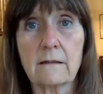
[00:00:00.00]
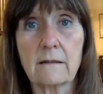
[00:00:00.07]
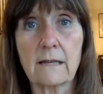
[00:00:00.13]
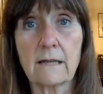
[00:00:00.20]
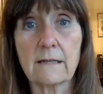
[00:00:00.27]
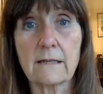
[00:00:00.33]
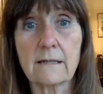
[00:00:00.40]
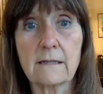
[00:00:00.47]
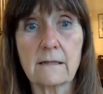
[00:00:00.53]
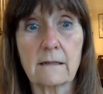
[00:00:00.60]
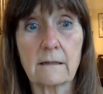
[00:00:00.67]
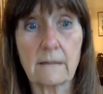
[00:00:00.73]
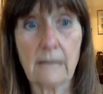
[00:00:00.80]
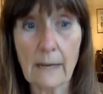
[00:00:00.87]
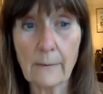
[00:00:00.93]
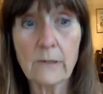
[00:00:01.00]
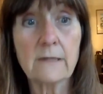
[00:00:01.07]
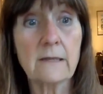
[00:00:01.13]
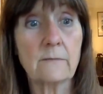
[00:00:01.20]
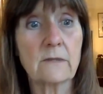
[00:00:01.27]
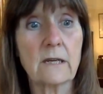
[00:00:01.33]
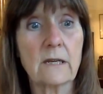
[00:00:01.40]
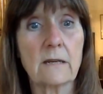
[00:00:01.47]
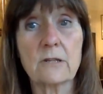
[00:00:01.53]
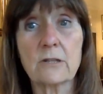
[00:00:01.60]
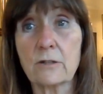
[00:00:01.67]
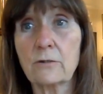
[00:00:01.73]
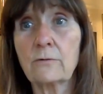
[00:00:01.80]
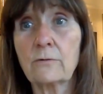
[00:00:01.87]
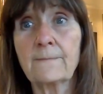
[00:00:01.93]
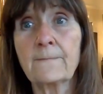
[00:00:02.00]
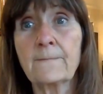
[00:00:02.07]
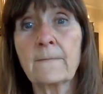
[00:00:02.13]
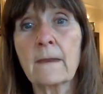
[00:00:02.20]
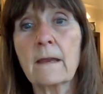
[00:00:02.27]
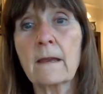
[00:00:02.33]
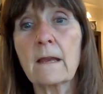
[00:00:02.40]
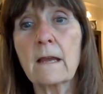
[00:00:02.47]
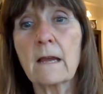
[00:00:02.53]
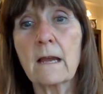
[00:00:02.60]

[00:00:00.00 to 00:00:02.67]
That's happens sometimes too. Mm-hmm.